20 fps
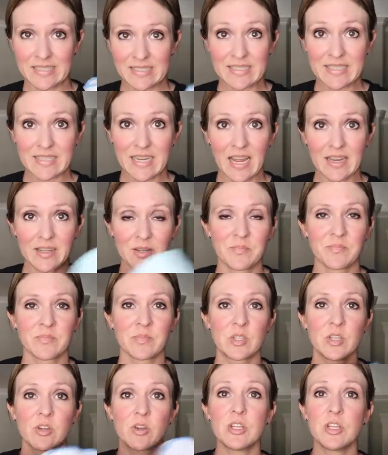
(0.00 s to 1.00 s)
instead.
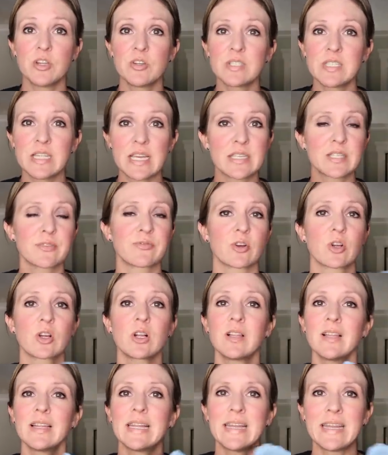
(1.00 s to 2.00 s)
You can use these for
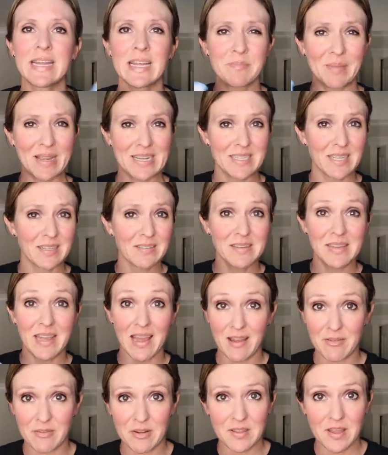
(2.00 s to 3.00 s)
cleaning basically
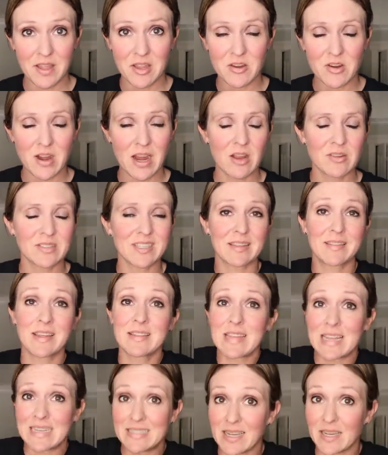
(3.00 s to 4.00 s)
everything in your house. I
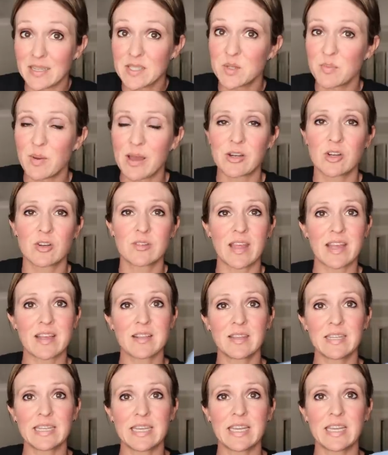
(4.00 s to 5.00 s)
think they dust better, they
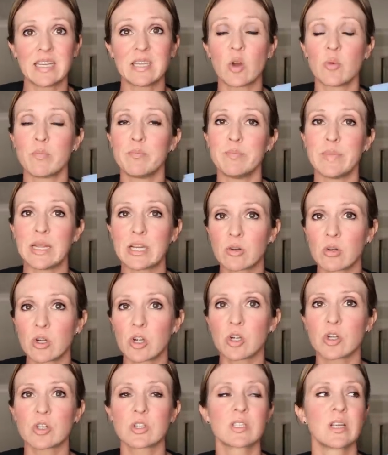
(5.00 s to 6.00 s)
clean
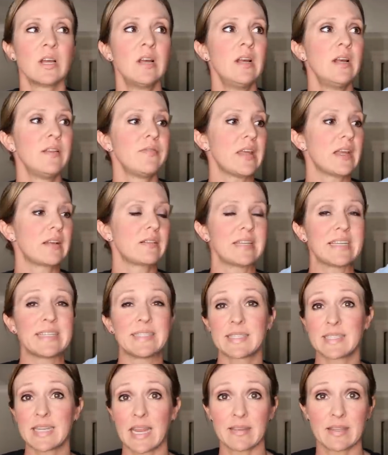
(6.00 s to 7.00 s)
mirrors, they clean
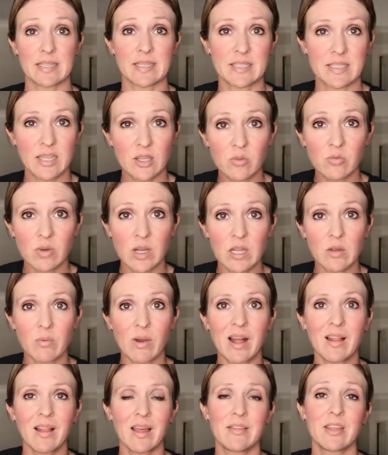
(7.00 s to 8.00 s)
stainless steel really
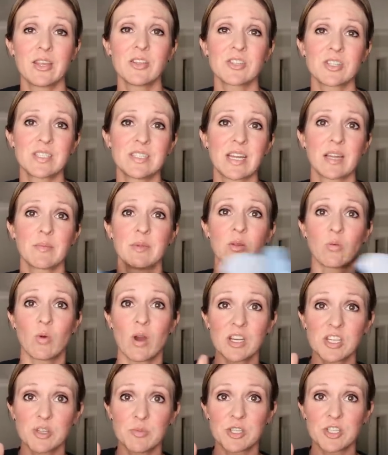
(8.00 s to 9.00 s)
well, and then you just stick them in the
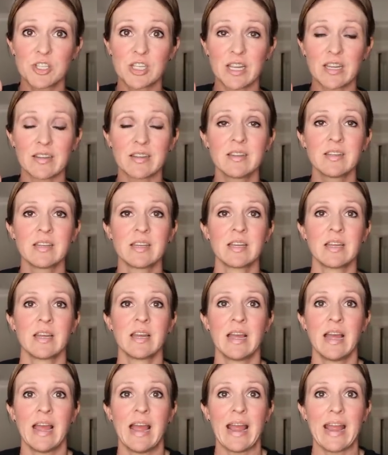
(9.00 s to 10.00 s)
washing machine
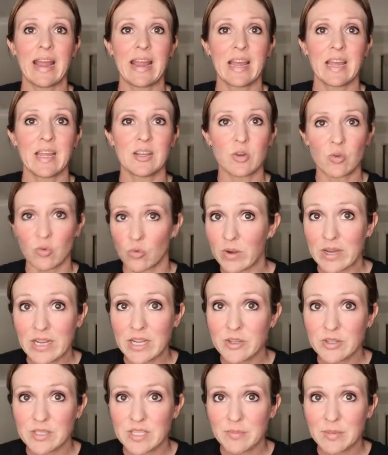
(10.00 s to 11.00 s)
and
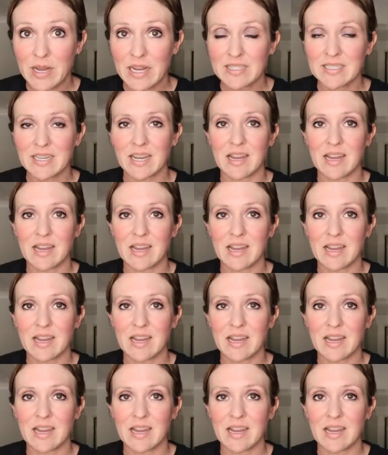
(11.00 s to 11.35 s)
reuse them next